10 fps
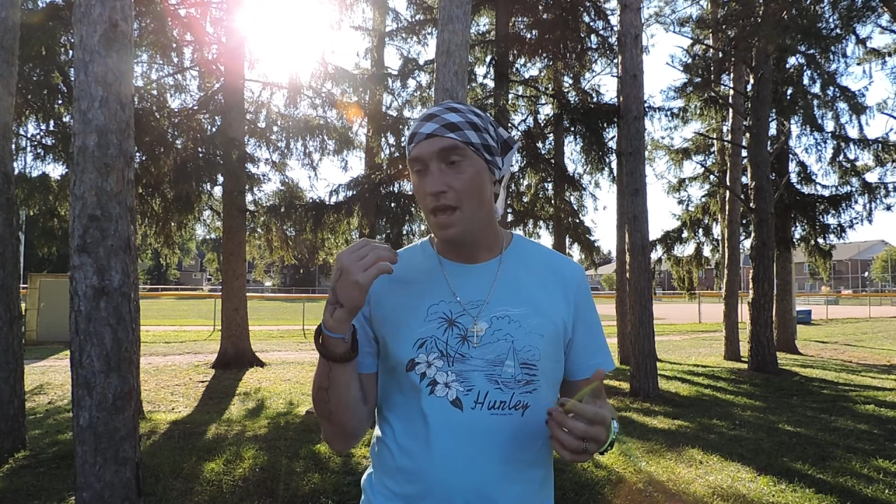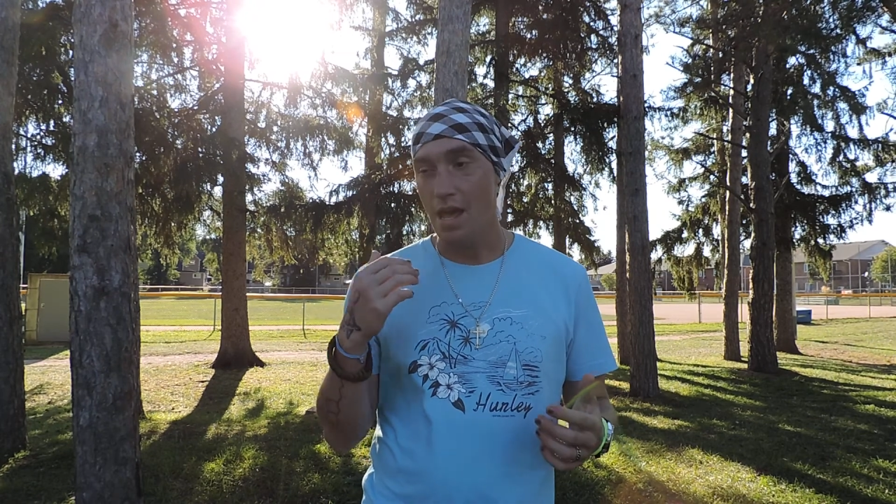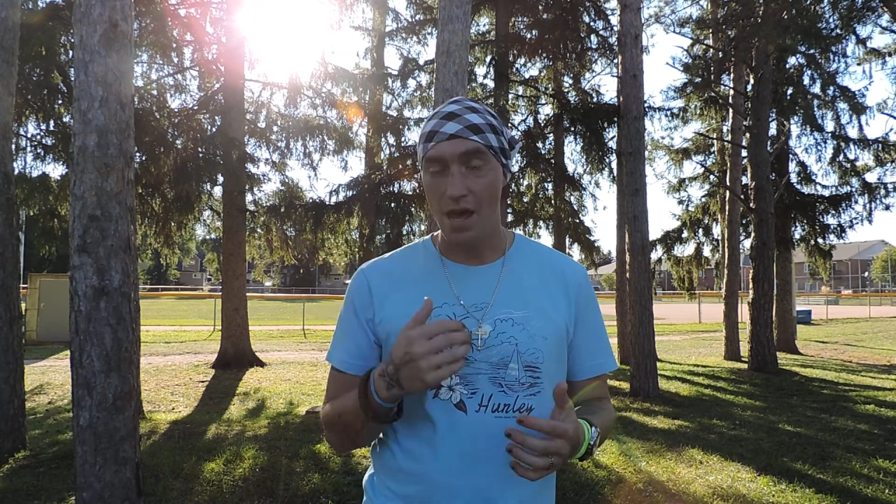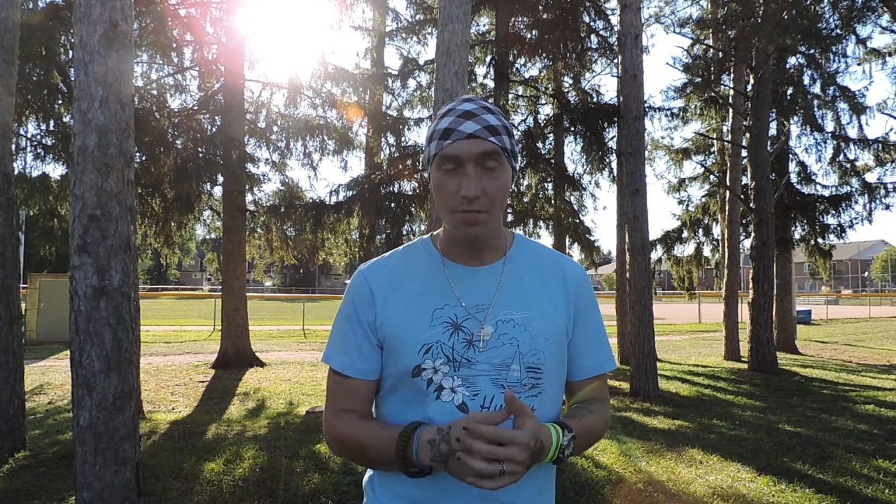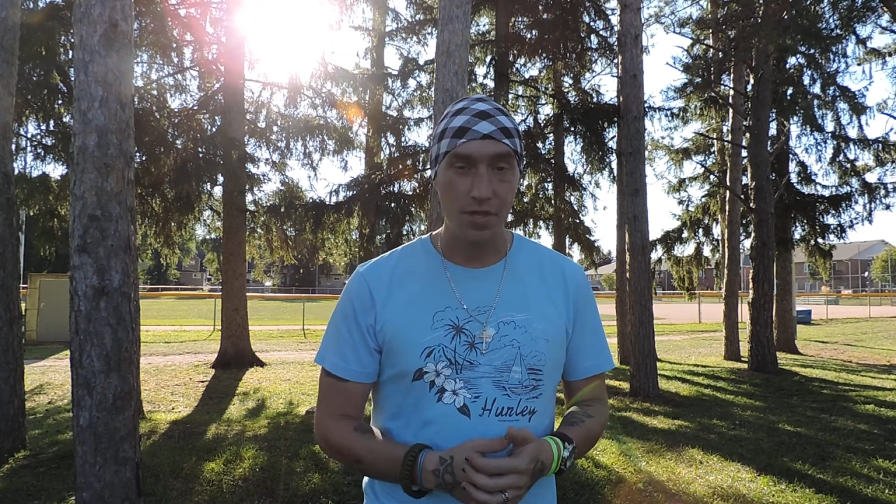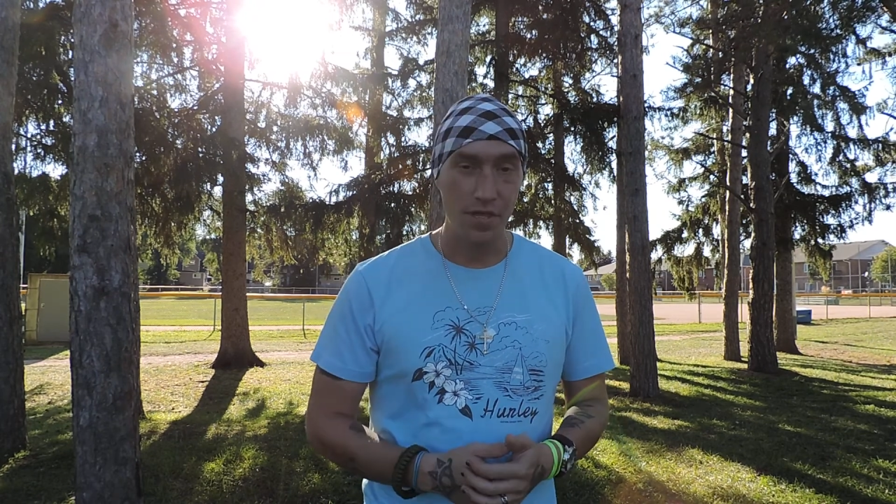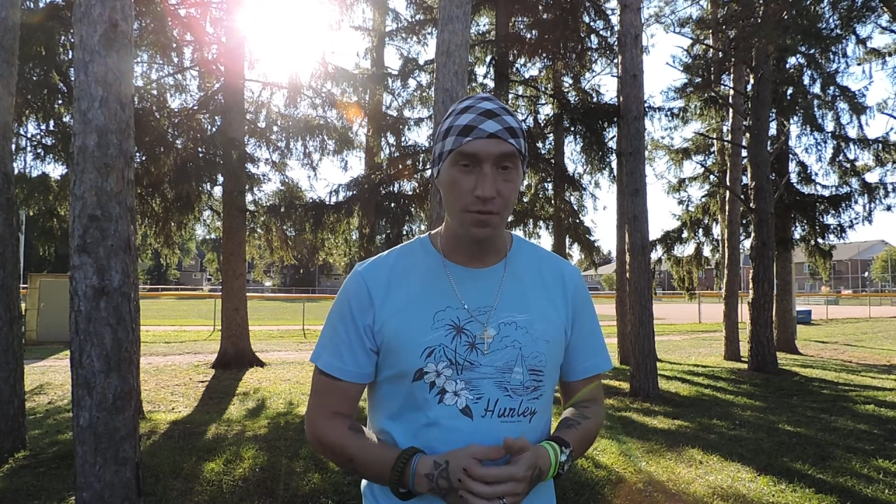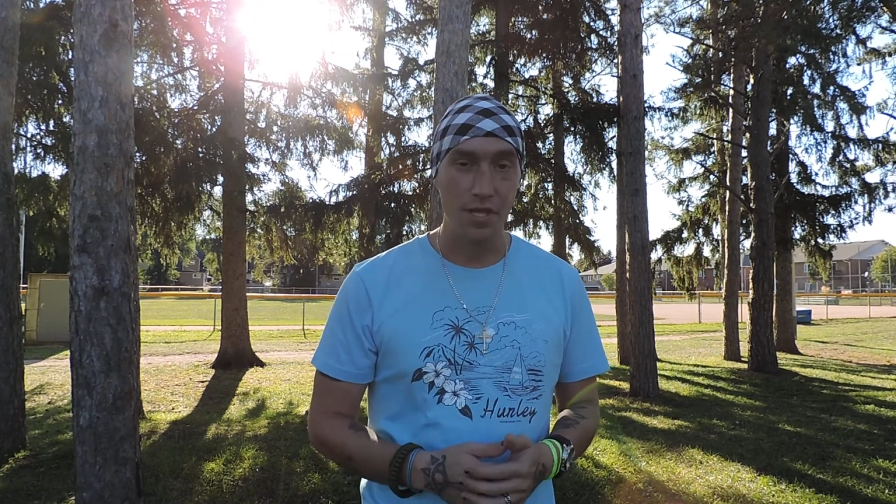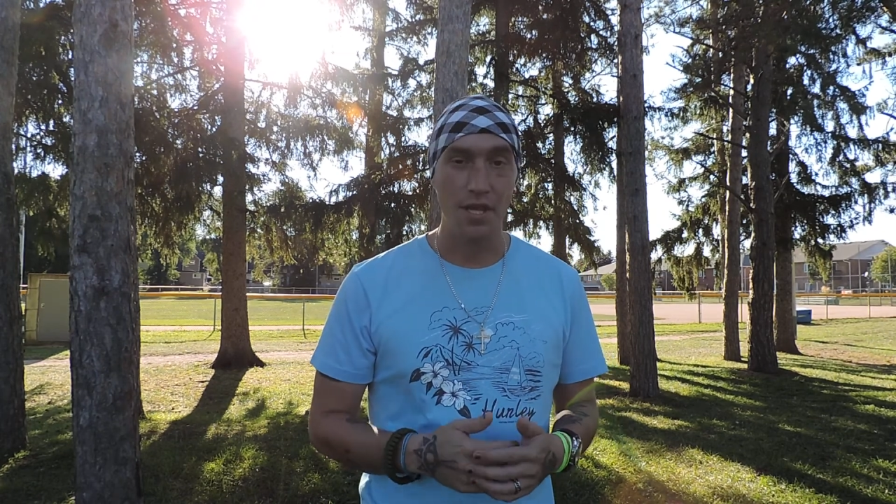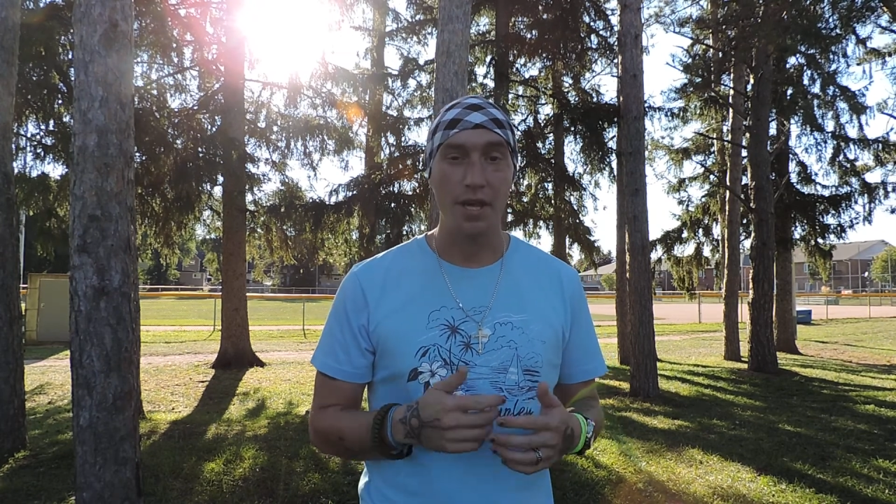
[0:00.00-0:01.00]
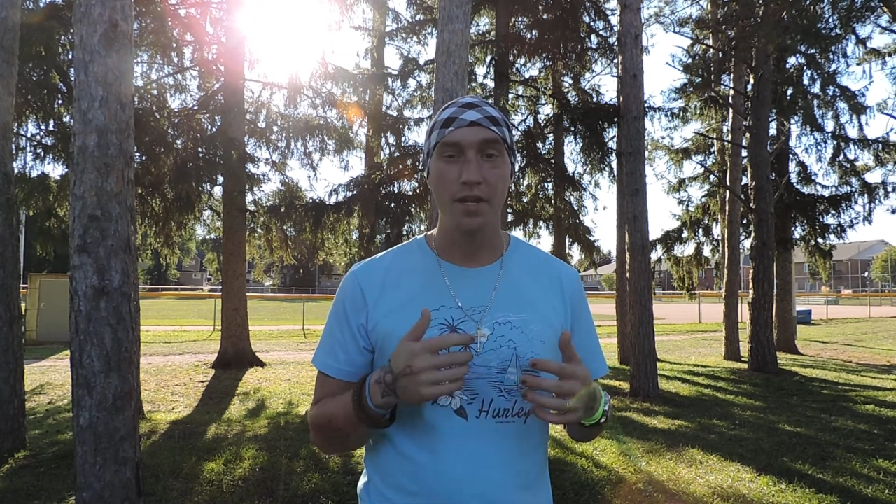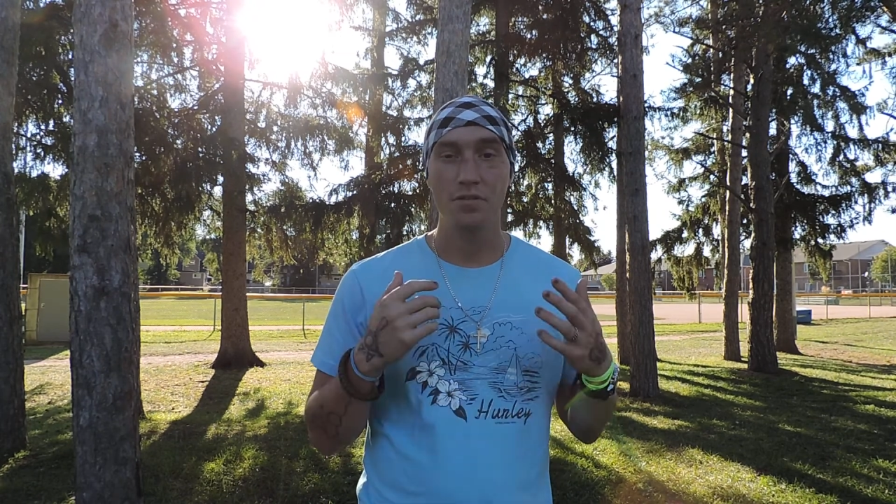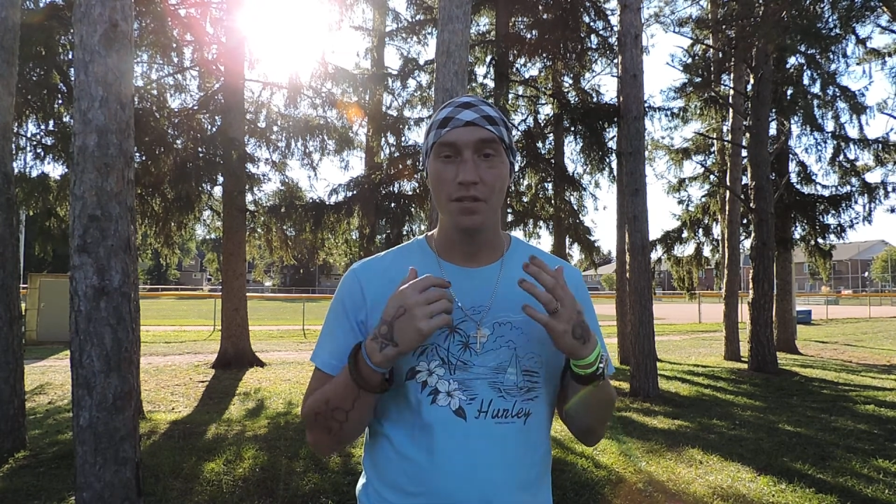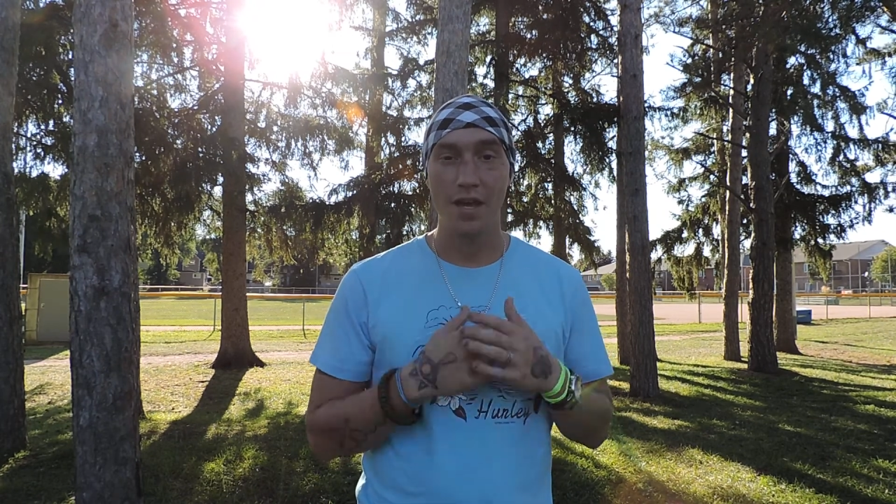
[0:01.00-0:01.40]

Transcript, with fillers: I was suicidal.